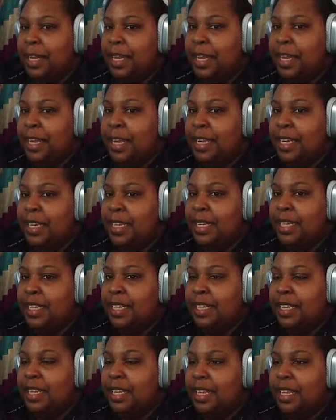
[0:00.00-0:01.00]
a
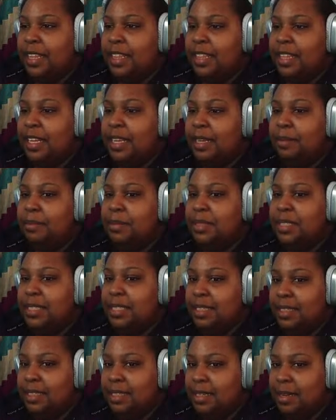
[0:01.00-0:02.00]
theme
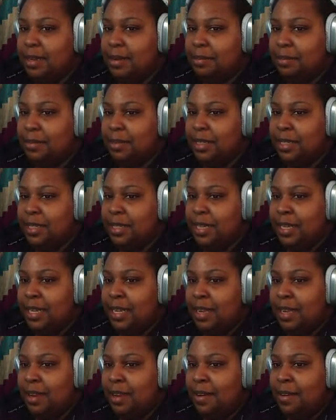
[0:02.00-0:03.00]
system
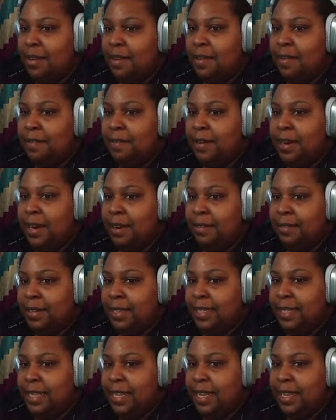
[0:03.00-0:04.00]
for
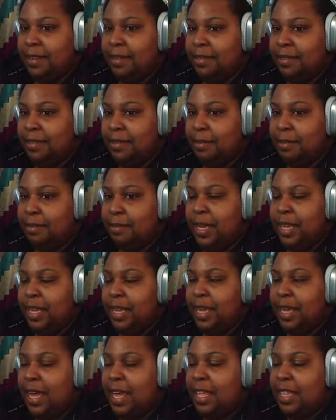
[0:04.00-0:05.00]
everything.
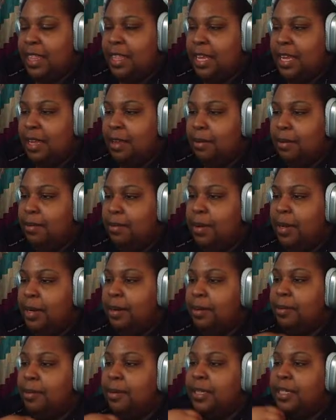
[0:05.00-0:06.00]
But I think what
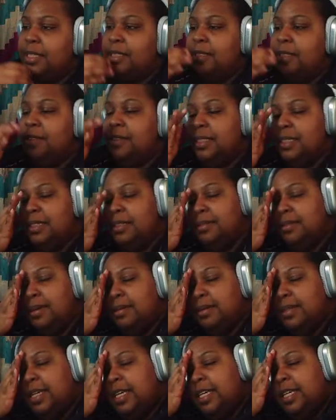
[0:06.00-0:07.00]
I'm going to do with this
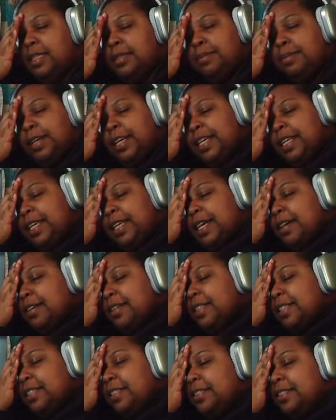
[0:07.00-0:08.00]
website is break it
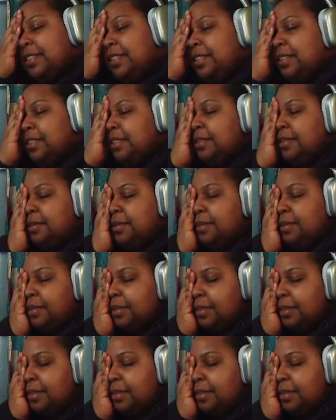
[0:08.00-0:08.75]
down into